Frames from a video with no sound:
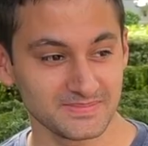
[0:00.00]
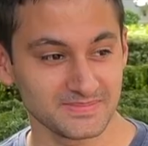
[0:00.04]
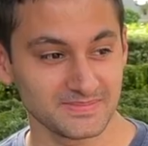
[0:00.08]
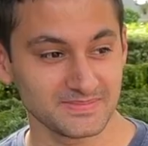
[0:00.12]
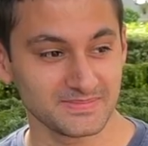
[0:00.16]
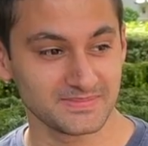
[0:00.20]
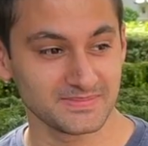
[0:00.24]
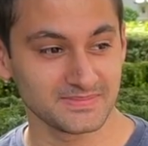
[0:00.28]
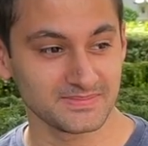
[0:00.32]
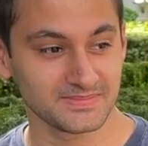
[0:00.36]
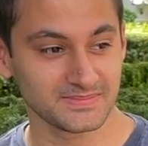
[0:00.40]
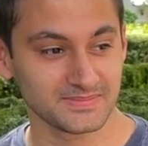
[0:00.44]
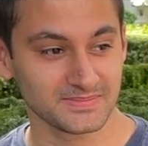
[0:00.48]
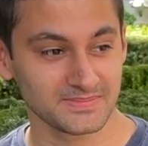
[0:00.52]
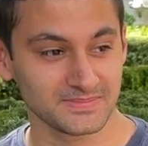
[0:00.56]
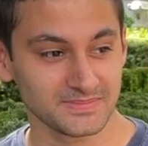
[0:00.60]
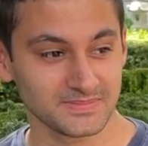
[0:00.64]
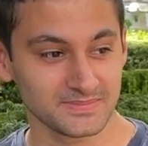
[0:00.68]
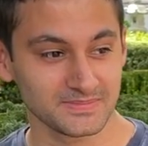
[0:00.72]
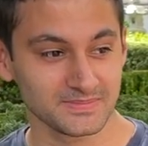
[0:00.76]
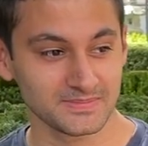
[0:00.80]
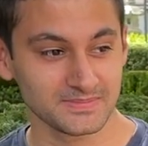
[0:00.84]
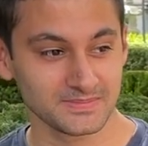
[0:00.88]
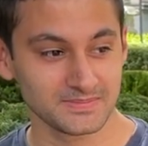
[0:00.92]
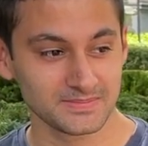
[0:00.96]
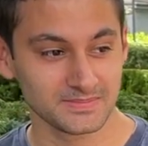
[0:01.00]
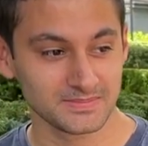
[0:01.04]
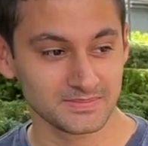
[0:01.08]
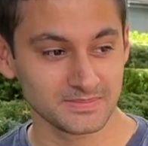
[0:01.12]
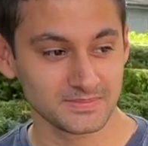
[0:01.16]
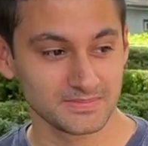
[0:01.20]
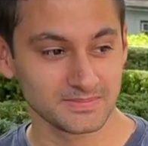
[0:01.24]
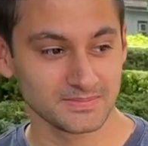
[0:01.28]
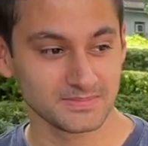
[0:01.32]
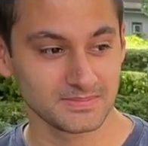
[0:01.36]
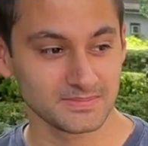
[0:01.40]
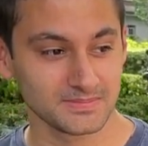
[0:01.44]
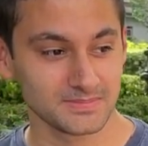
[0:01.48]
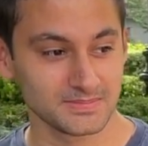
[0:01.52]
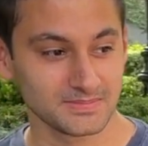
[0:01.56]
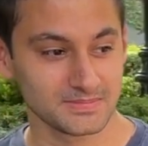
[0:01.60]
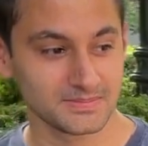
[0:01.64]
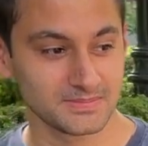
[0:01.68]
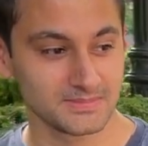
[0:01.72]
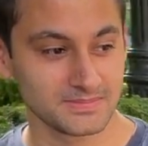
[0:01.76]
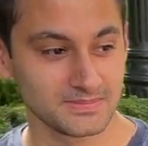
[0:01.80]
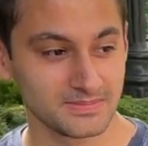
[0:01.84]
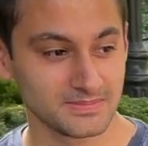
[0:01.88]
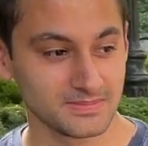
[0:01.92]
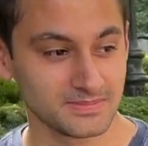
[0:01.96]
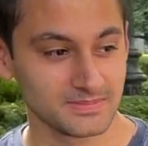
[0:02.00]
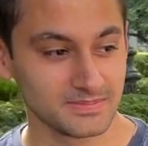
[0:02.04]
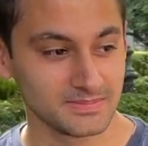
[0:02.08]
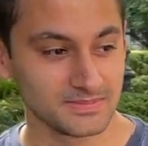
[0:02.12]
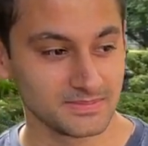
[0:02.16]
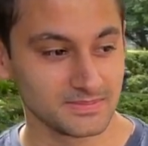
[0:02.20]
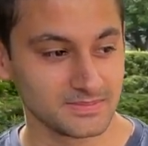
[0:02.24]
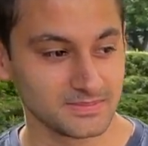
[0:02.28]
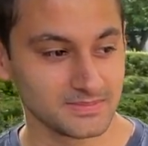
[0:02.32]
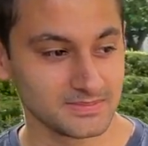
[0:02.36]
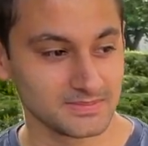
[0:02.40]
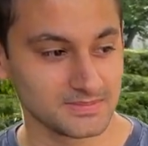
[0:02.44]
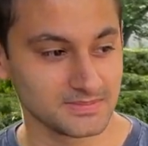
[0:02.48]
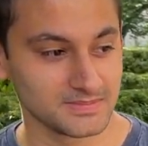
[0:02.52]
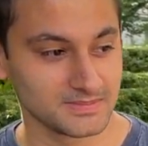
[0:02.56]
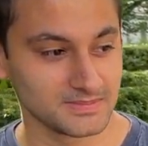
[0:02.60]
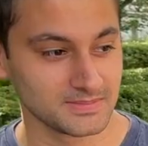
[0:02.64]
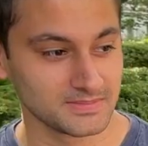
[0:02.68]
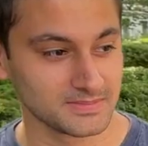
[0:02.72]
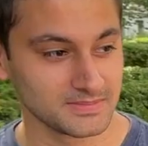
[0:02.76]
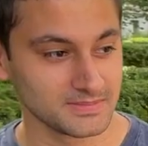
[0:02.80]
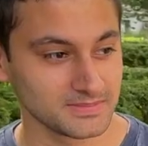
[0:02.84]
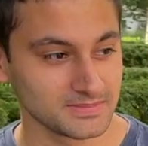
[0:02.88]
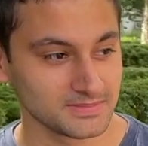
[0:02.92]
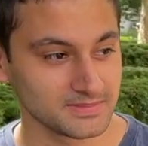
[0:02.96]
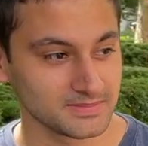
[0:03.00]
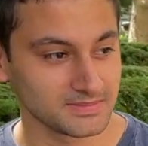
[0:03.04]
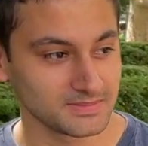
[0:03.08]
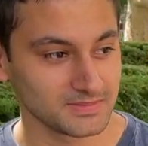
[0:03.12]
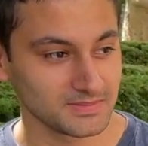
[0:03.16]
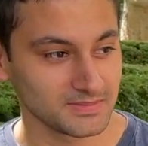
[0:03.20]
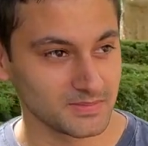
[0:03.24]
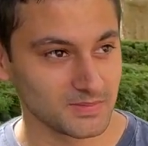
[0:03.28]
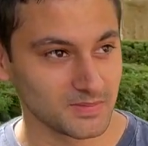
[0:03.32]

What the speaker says: [no speech]